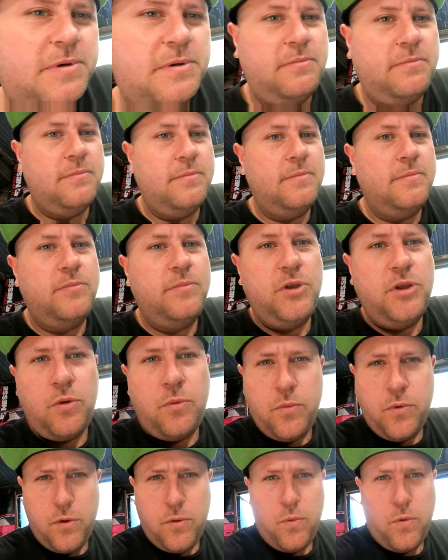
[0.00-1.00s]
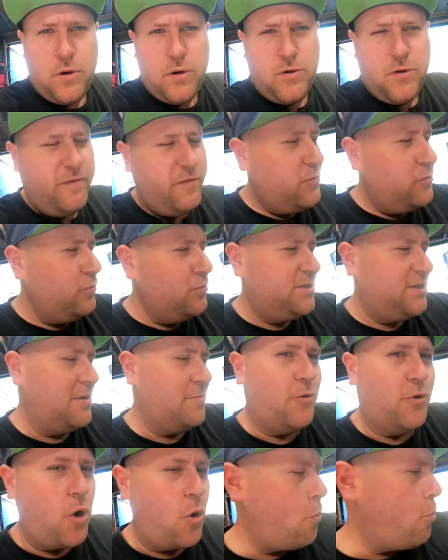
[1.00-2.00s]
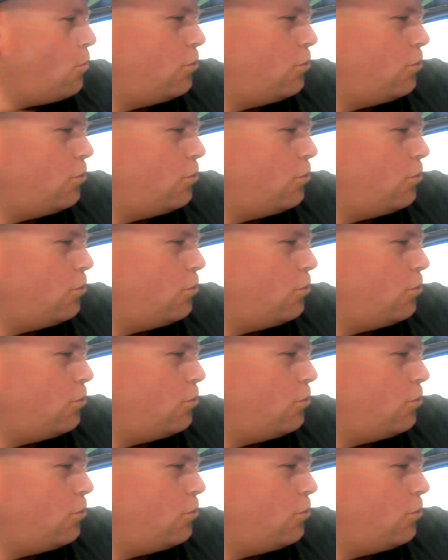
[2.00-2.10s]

You don't want to watch. Of course they want to